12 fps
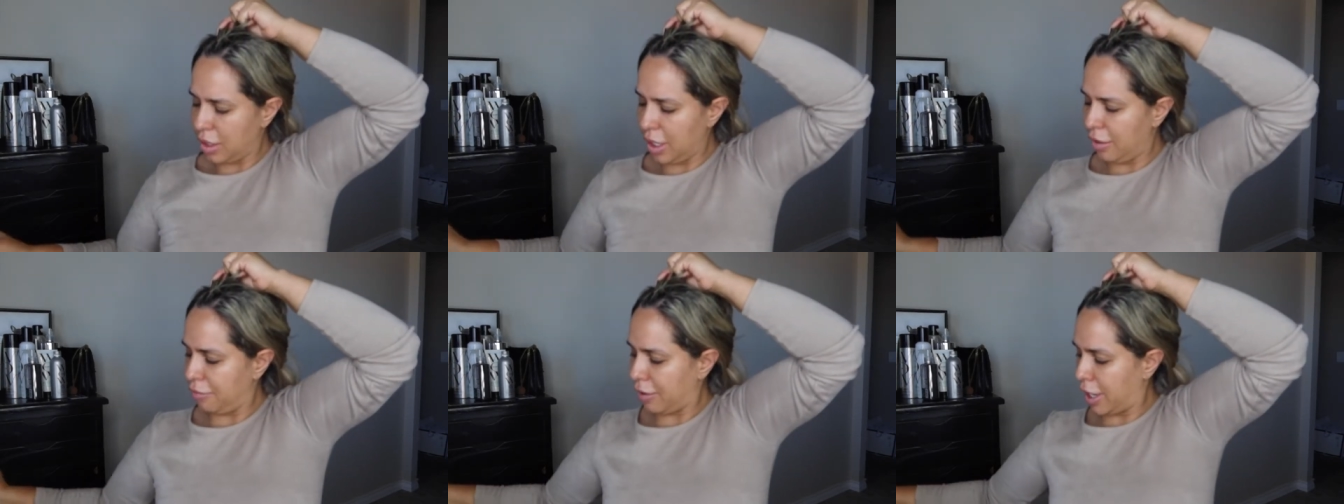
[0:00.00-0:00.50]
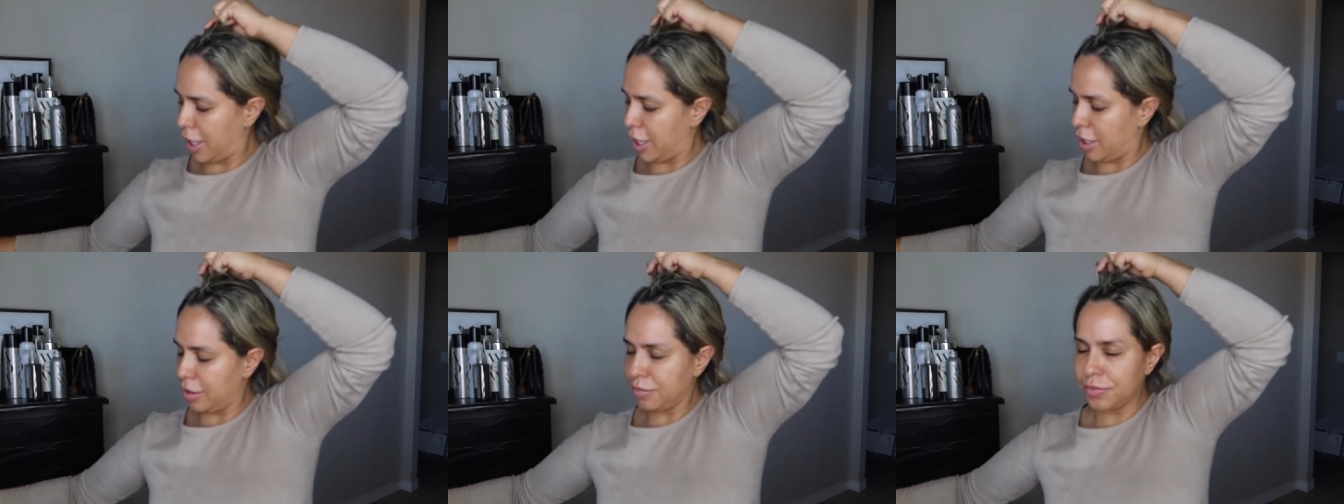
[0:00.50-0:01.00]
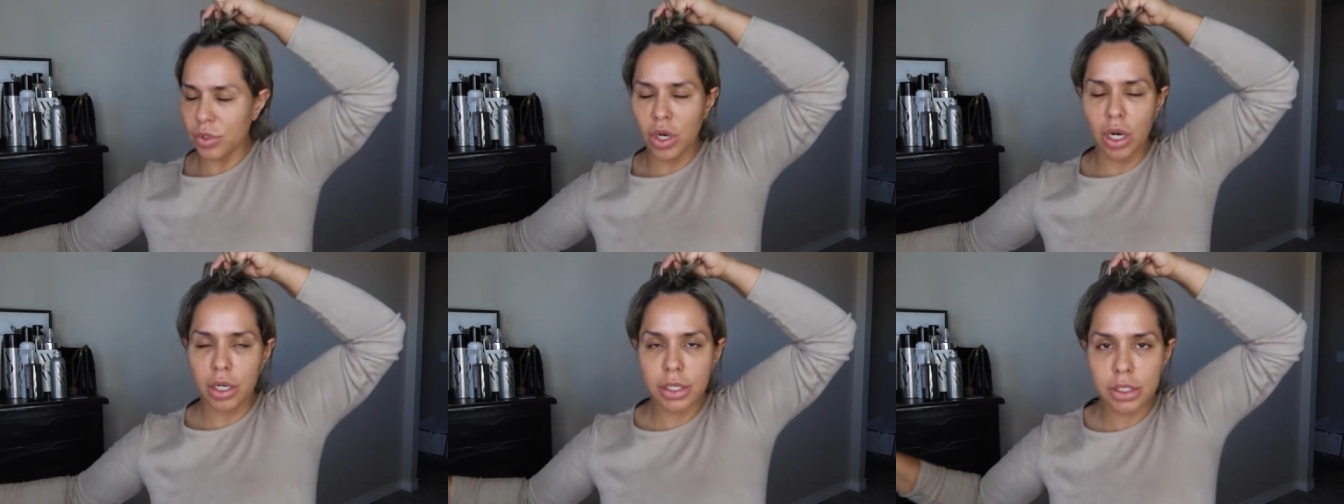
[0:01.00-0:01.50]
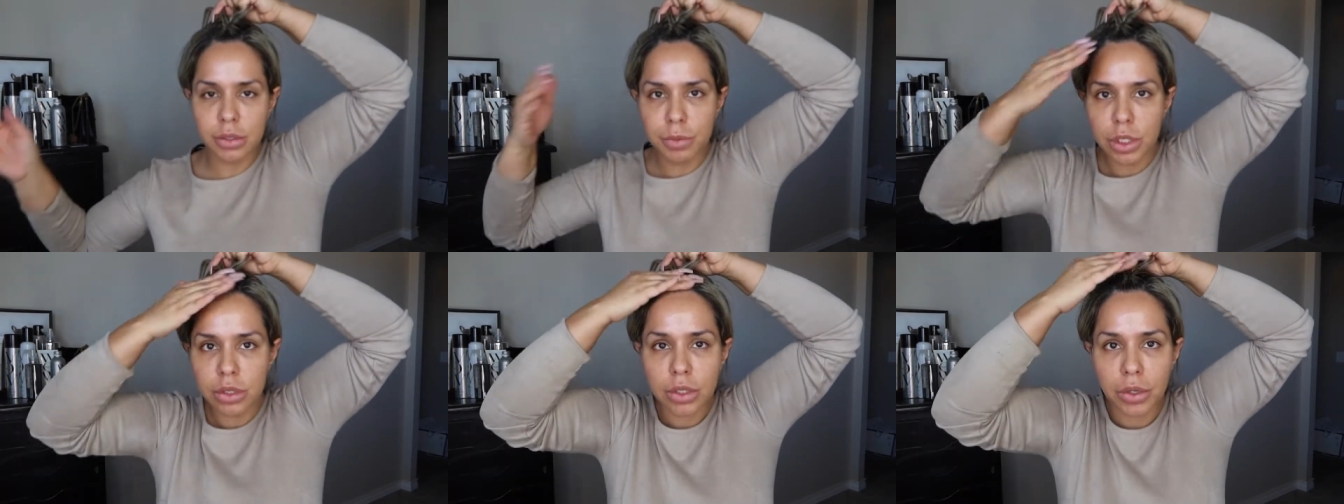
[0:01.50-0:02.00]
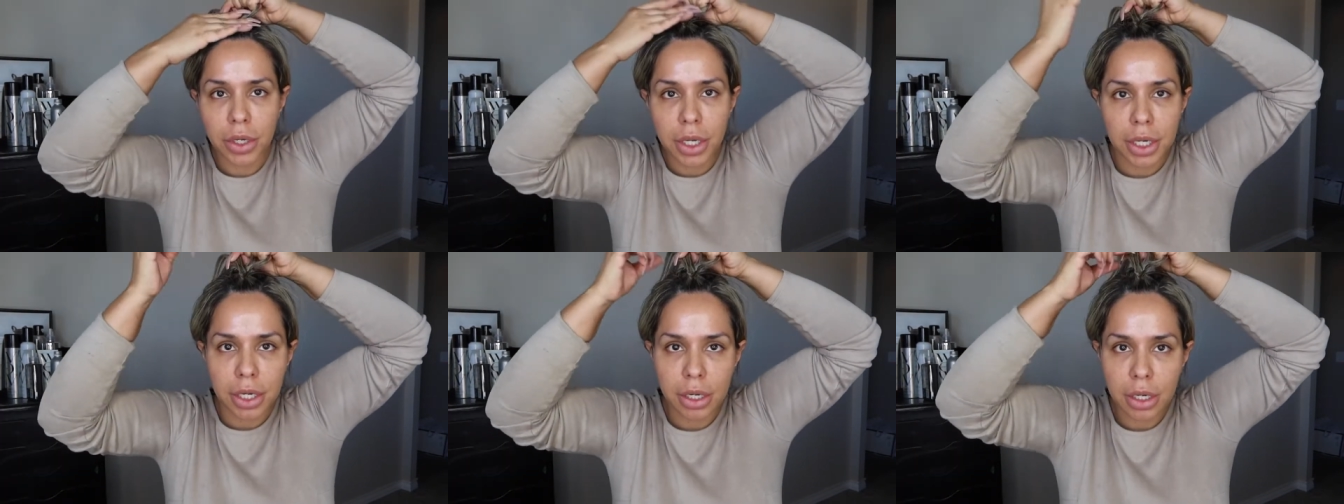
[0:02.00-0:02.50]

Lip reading: if I, oh, and it smells so good.